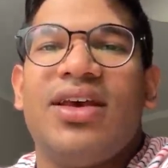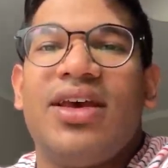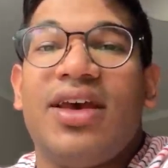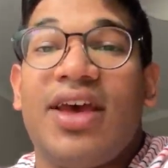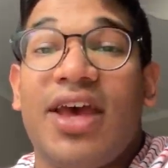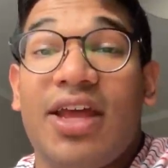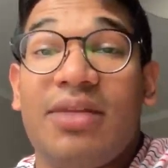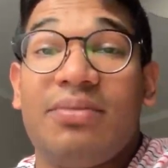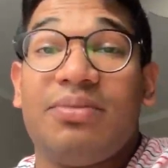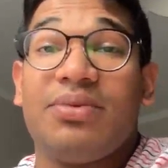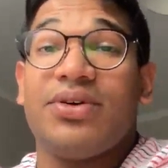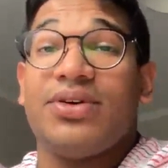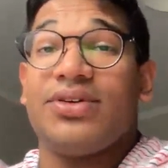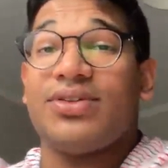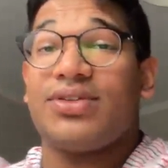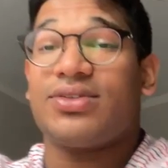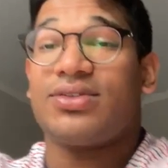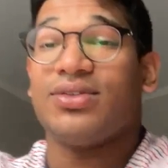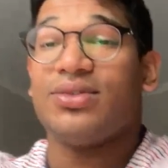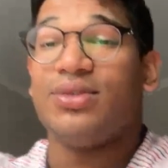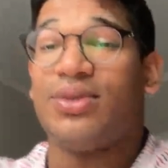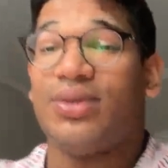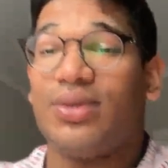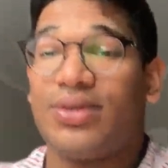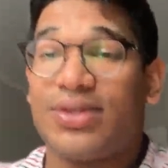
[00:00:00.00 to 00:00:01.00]
Head boy at
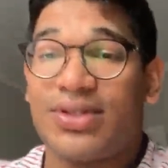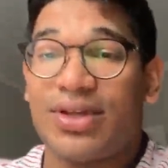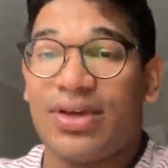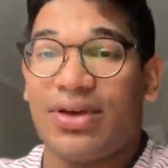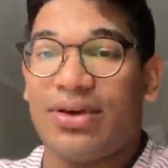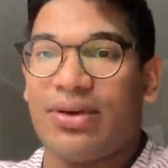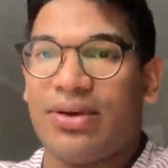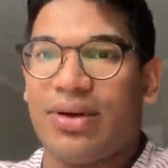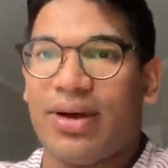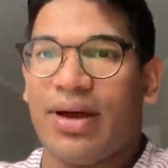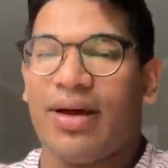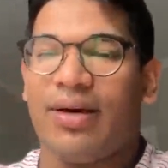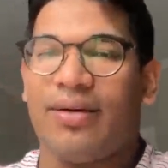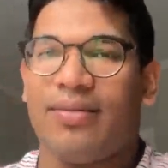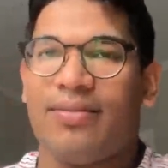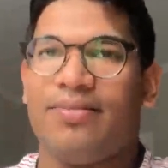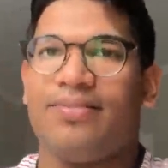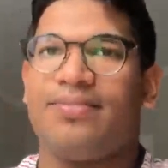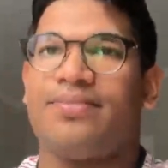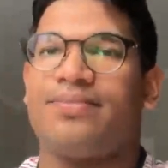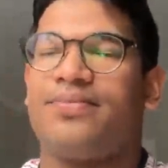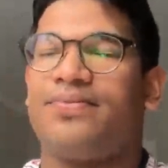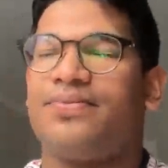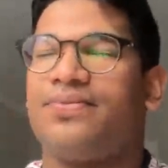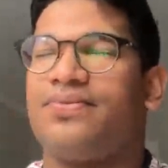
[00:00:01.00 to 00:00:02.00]
school.
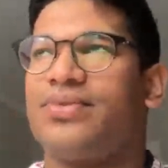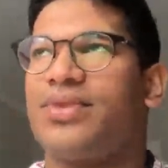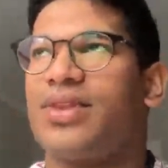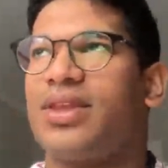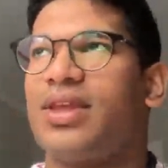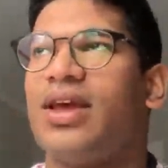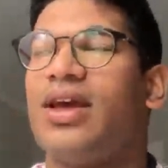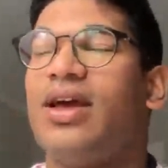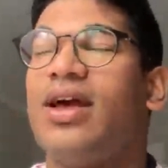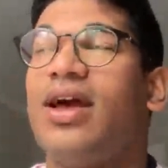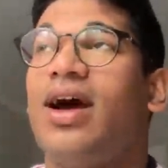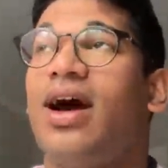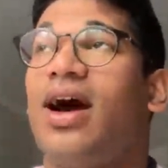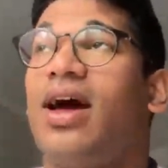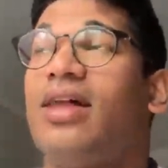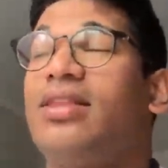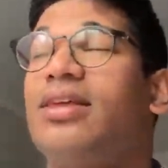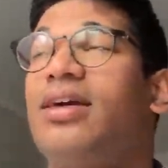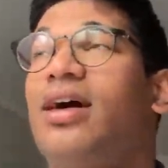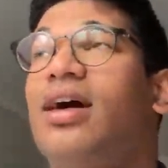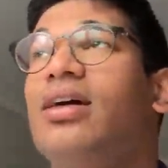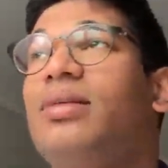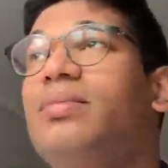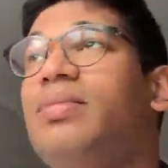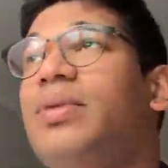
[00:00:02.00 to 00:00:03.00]
So I
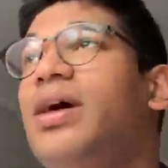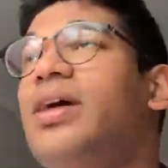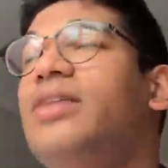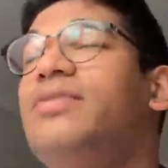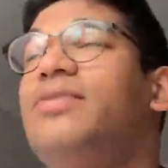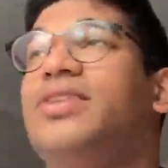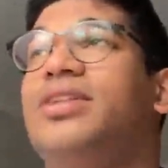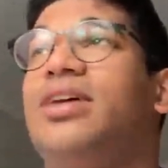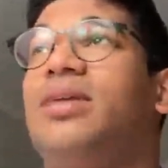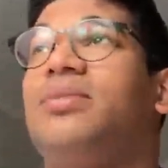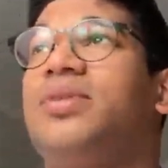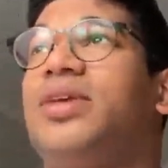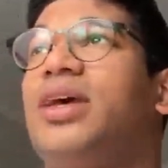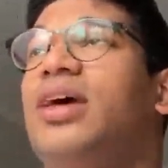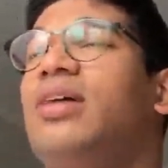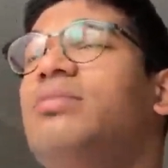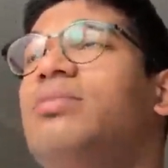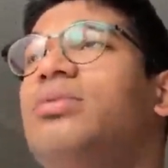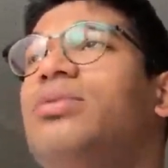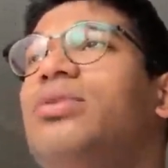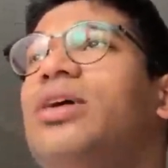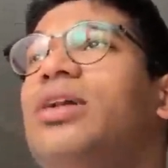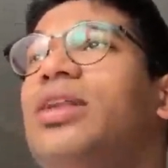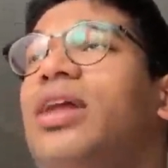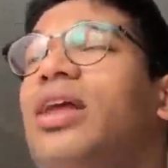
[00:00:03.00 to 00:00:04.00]
think I applied for deputy head
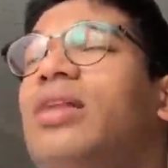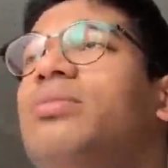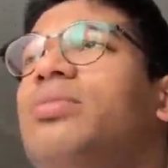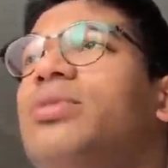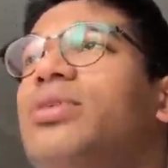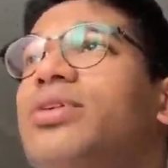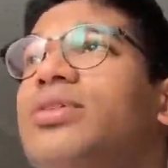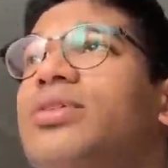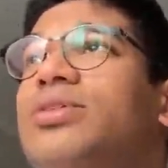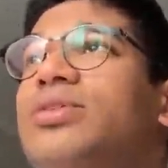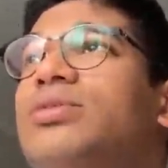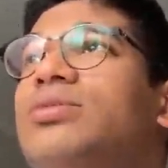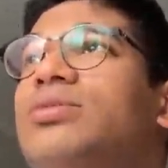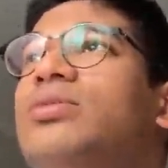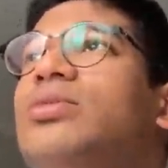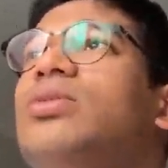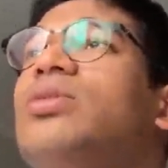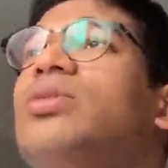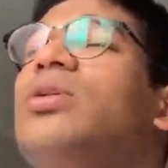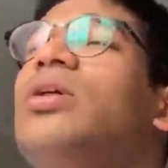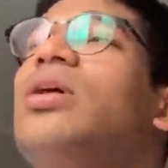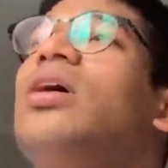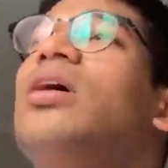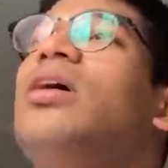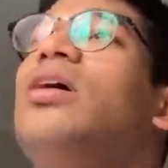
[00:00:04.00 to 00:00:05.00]
boy and head boy at
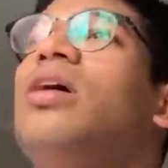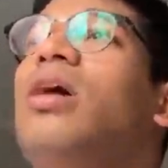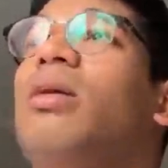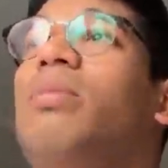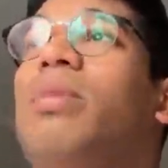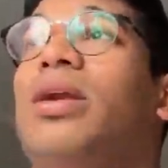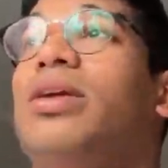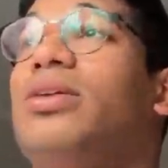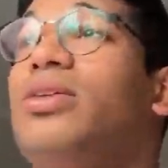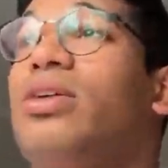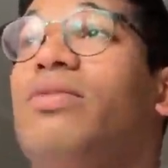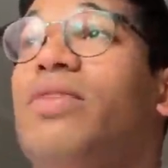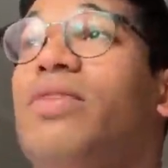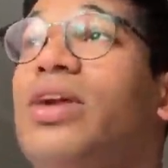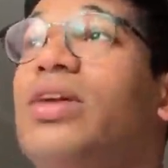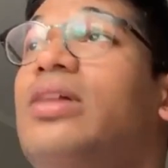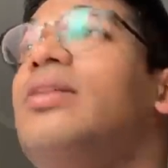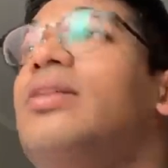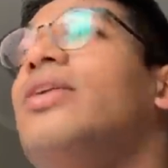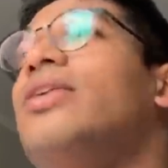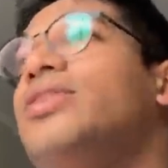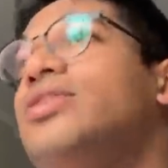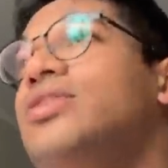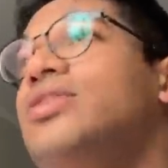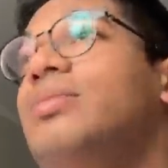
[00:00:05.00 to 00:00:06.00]
school. Apparently, I got very
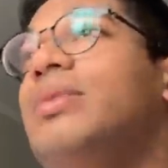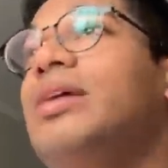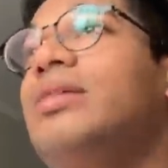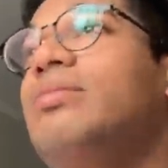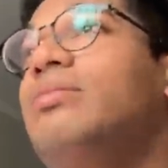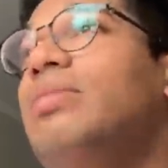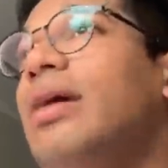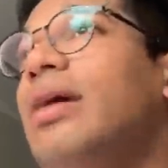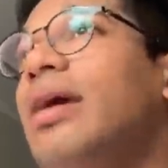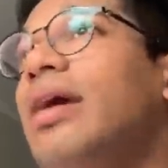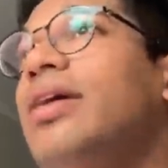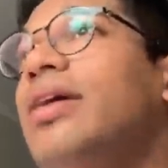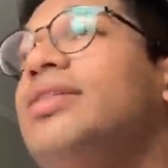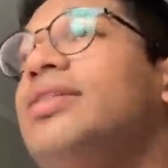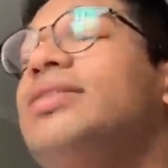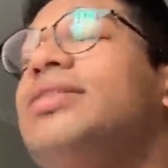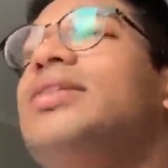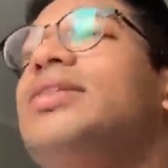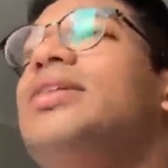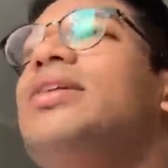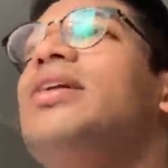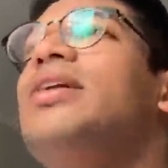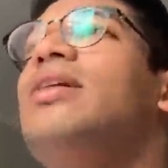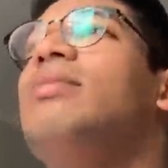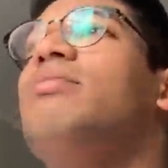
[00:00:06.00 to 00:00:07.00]
close to being picked,
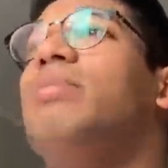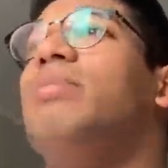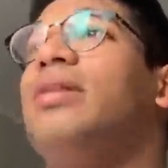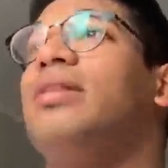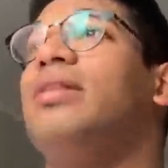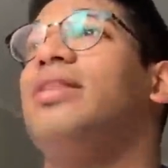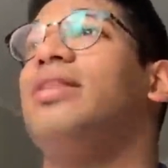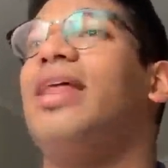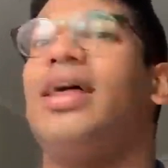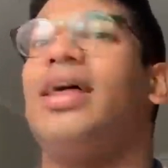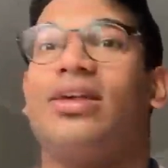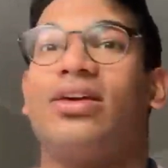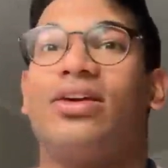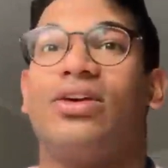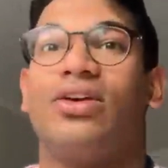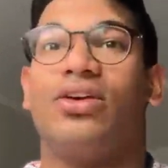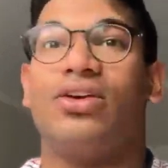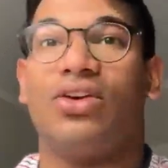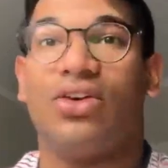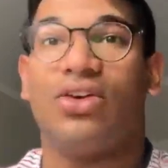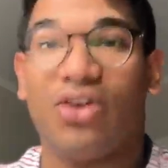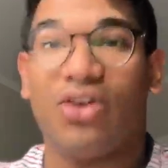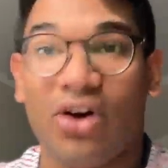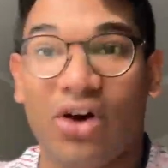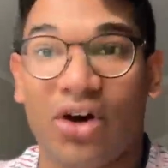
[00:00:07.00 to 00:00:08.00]
but thank
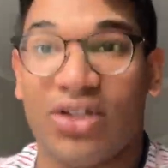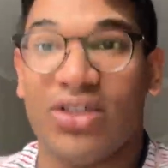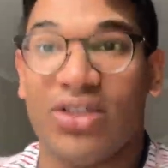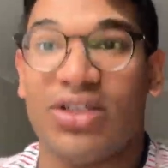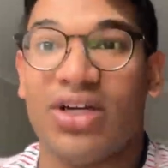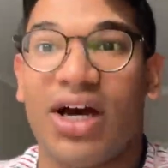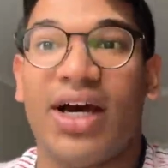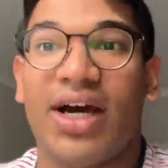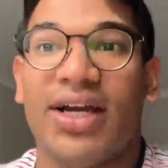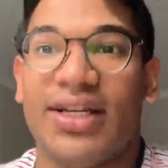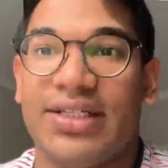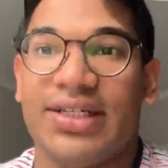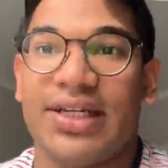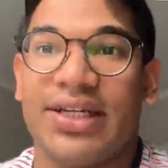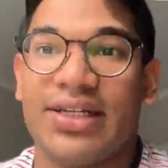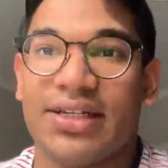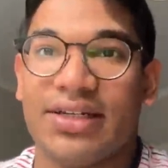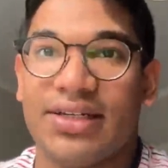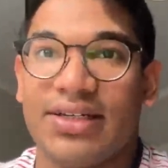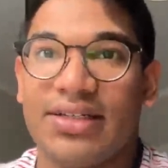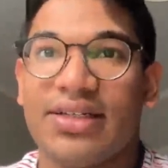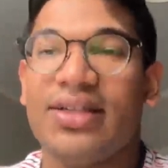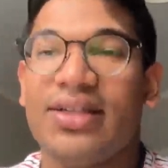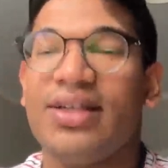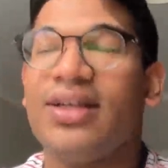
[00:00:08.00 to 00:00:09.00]
God I
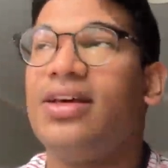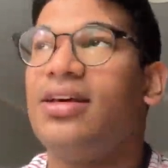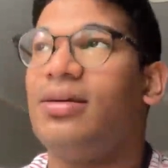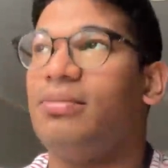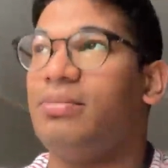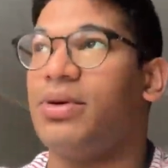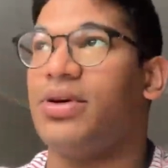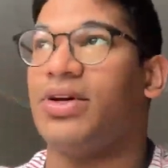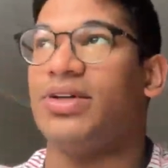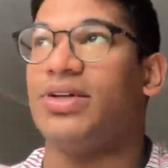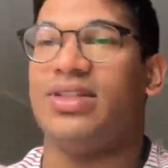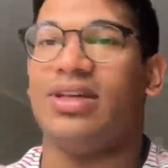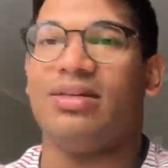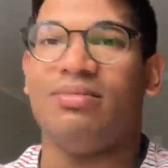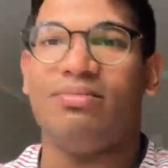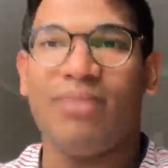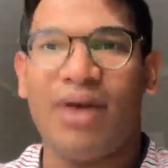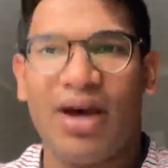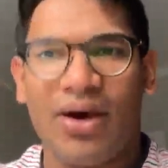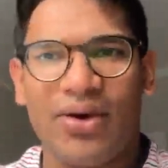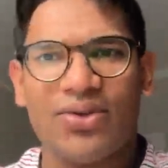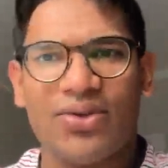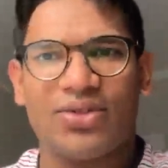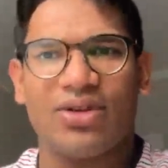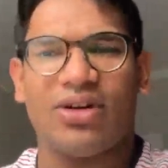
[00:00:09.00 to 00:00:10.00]
didn't, because the
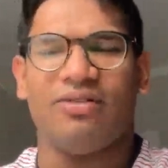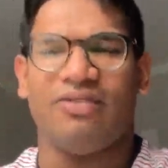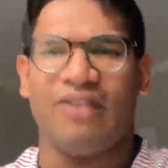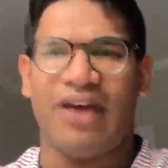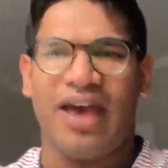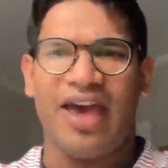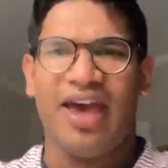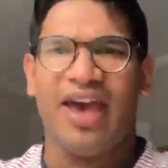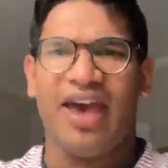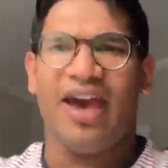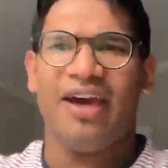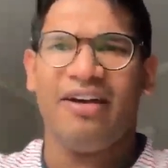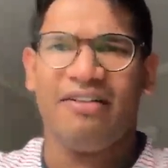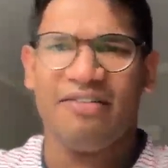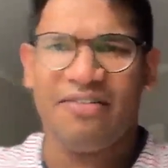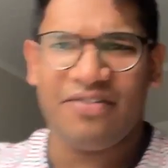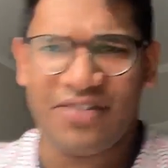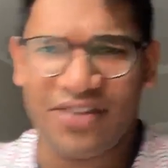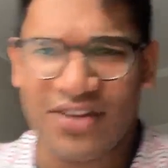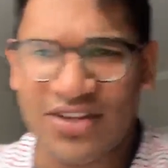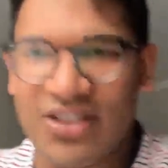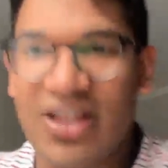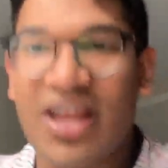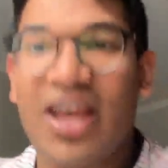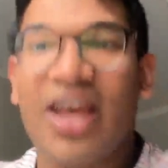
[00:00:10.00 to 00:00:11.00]
amount of
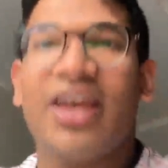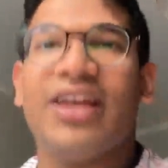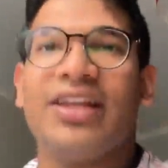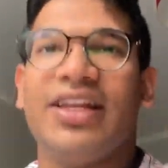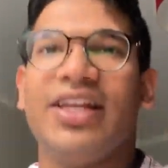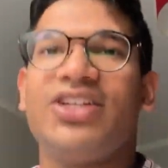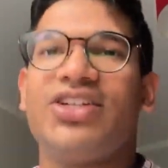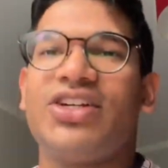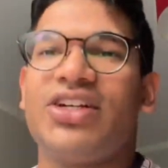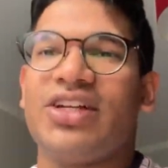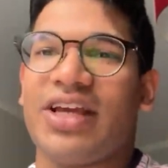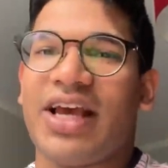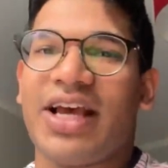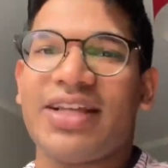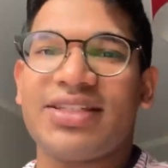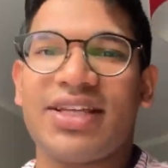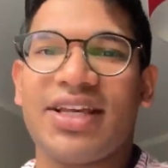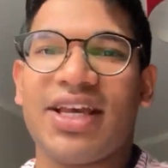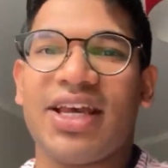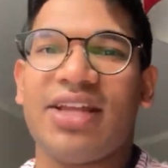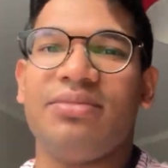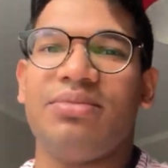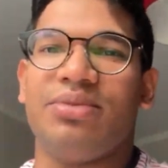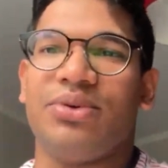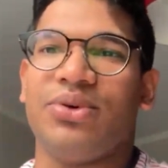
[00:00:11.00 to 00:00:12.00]
effort, literally, as a
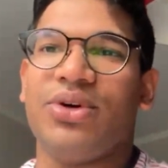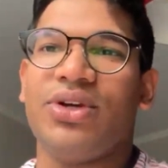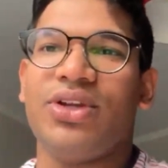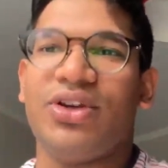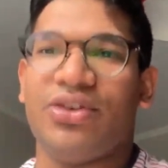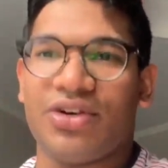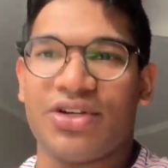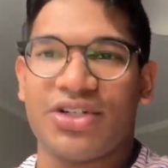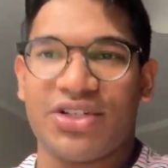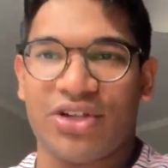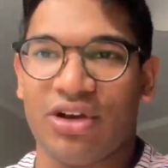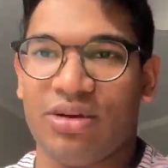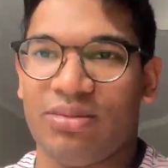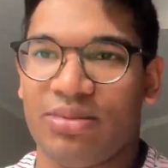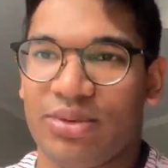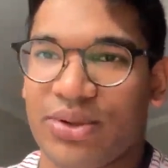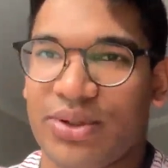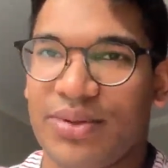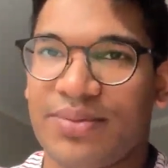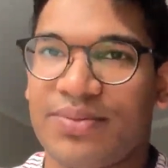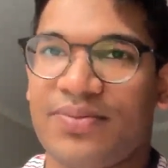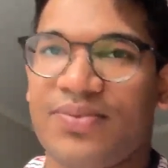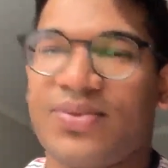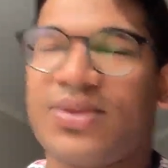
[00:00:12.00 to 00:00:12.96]
head boy, you're a show boy.